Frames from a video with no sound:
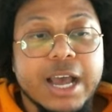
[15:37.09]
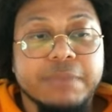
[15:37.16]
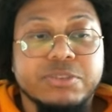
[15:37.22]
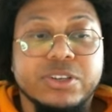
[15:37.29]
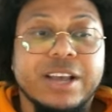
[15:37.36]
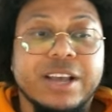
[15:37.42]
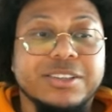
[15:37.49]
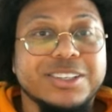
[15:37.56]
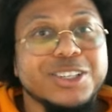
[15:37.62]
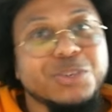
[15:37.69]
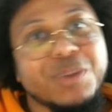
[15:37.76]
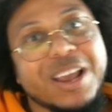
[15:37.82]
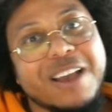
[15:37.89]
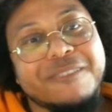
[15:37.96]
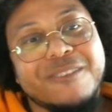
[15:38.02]
So now since
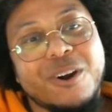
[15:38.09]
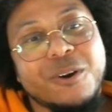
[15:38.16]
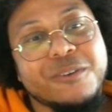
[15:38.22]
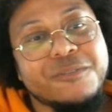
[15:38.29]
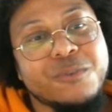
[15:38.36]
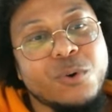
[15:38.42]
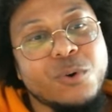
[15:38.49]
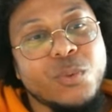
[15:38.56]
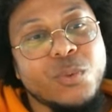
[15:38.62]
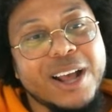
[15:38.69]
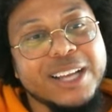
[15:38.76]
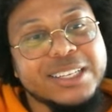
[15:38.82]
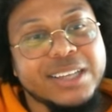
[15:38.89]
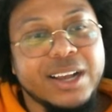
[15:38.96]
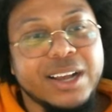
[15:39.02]
we have our
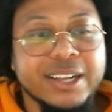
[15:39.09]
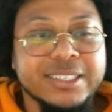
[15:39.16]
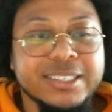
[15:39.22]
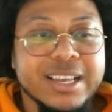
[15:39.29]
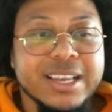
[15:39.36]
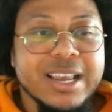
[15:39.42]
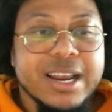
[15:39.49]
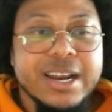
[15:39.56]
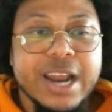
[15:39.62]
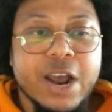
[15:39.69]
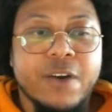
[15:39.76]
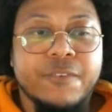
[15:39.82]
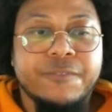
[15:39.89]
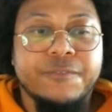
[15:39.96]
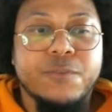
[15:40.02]
4Y taunt,
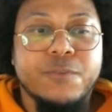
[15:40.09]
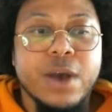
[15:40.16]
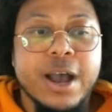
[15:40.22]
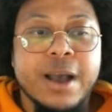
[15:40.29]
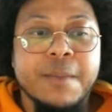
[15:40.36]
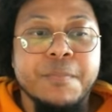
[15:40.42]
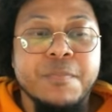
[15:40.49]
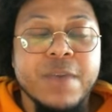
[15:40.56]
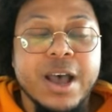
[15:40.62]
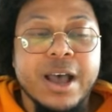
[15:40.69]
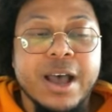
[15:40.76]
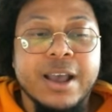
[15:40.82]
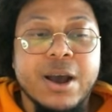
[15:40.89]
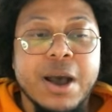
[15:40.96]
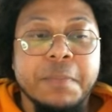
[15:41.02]
now
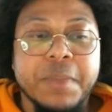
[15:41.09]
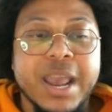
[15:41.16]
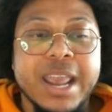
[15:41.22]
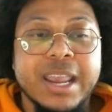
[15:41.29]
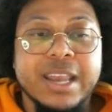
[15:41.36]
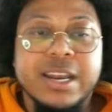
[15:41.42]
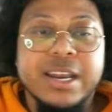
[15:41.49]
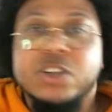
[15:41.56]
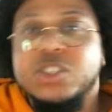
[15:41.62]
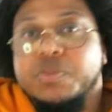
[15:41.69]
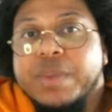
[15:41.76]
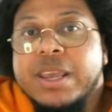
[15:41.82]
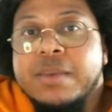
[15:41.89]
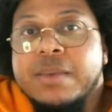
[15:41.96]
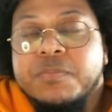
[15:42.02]
up A can now just
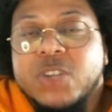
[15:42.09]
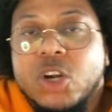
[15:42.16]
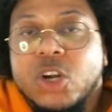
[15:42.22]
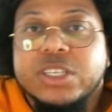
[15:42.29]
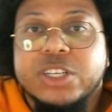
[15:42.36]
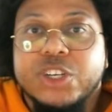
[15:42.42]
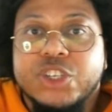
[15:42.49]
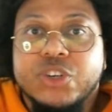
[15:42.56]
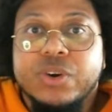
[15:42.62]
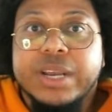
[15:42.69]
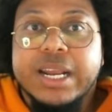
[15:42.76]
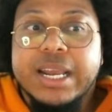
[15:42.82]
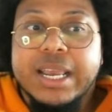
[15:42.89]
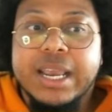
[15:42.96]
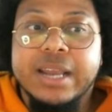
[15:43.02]
be turned into
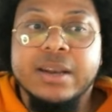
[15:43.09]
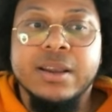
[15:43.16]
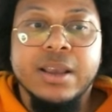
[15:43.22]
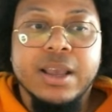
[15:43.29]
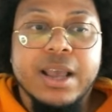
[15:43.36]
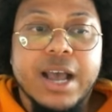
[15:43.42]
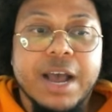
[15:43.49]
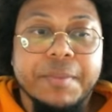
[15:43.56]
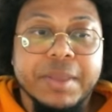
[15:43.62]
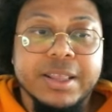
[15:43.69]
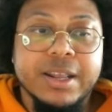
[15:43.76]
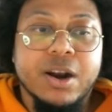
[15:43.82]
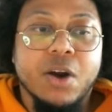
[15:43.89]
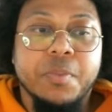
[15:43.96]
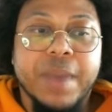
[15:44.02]
shuriken again. And
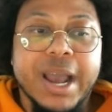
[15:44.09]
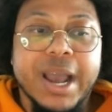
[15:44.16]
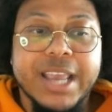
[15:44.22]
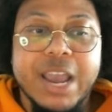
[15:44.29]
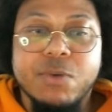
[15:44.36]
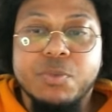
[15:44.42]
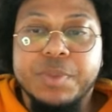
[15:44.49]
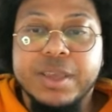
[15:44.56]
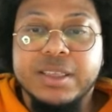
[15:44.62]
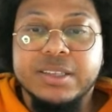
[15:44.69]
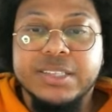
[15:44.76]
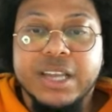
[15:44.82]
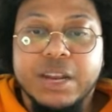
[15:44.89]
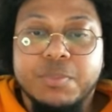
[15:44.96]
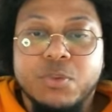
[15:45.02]
then our back A will be the
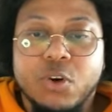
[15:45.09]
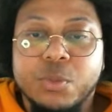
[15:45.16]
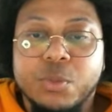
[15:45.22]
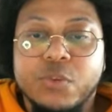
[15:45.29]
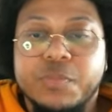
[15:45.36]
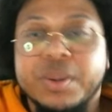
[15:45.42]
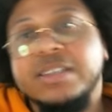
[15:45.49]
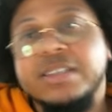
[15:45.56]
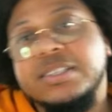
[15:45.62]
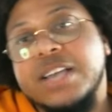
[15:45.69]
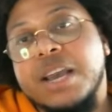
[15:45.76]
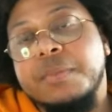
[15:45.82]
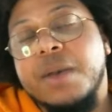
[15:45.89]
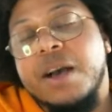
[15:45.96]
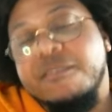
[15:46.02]
teleport move, but this
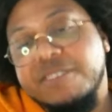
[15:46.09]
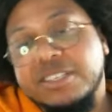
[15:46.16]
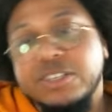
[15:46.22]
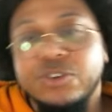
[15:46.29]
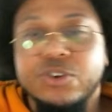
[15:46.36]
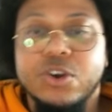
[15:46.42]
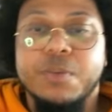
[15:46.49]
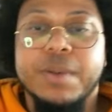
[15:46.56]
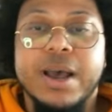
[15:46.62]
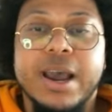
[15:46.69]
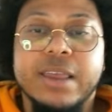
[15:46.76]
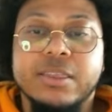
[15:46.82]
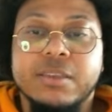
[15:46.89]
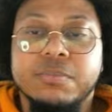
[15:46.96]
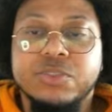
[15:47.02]
time obviously you go
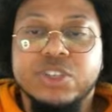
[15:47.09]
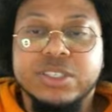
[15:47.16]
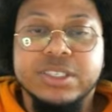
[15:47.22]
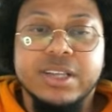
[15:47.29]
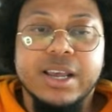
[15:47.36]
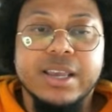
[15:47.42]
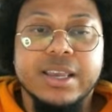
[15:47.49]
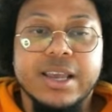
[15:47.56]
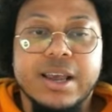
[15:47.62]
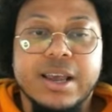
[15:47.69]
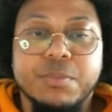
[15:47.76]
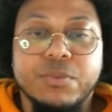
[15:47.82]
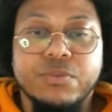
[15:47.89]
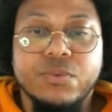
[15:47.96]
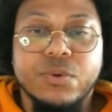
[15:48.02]
behind them just like
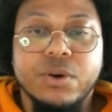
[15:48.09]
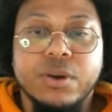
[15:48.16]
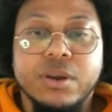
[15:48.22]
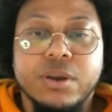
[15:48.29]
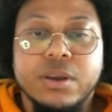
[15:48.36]
before.